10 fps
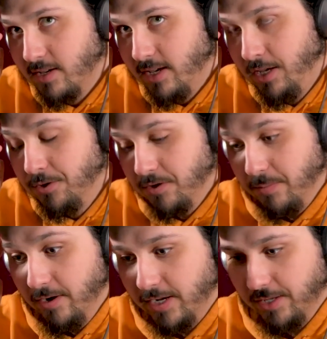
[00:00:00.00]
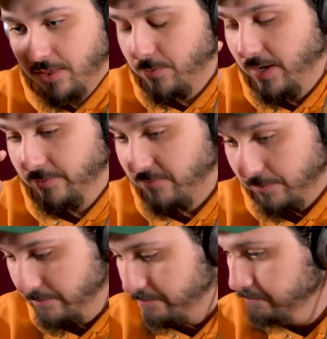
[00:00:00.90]
hindered America throughout
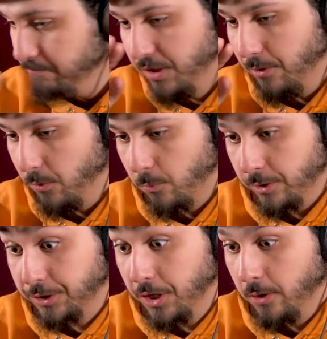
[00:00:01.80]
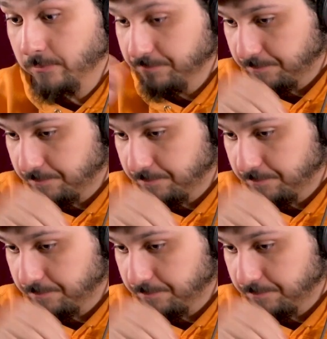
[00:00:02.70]
from, you know, the word go,